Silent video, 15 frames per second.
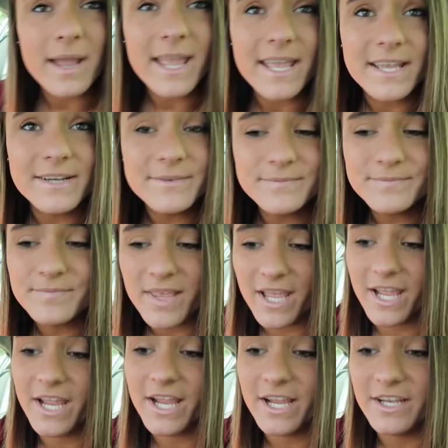way.
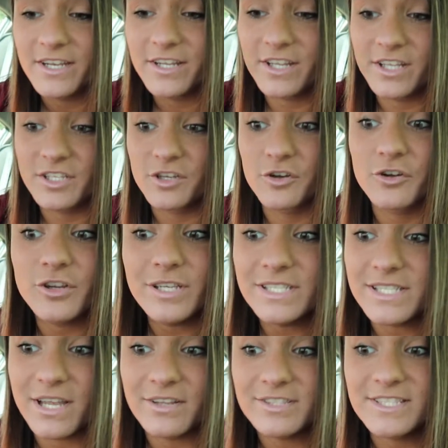And the
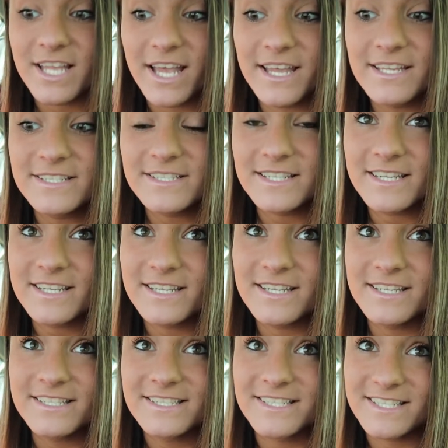degrees outside
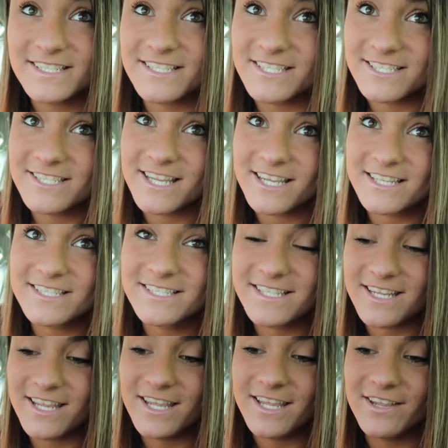is 66.
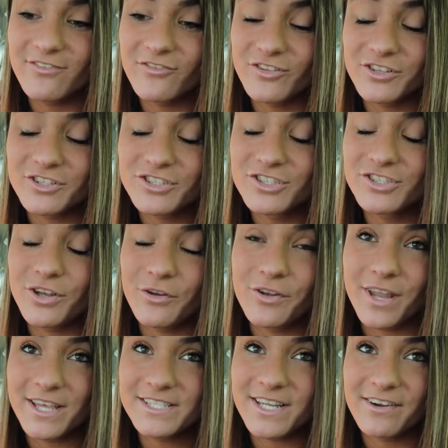It feels so
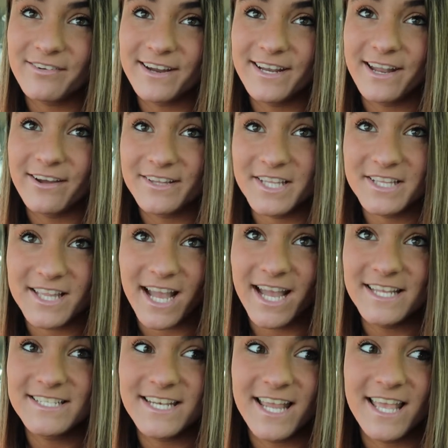nice out right now. I think the
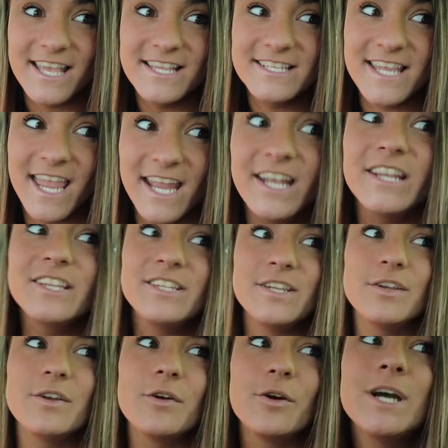high today is
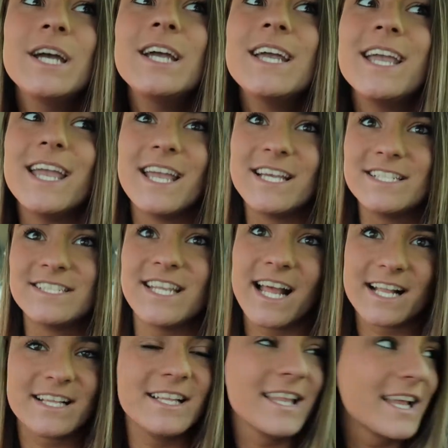82,
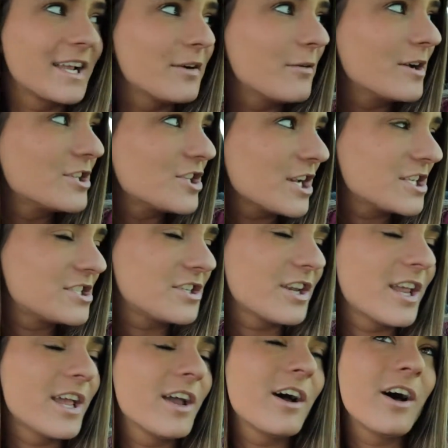exactly like it was
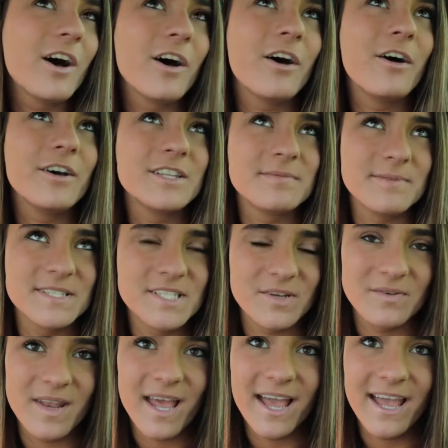yesterday. Oh, it's been so
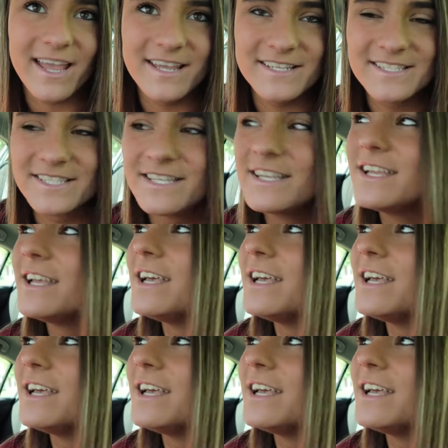nice.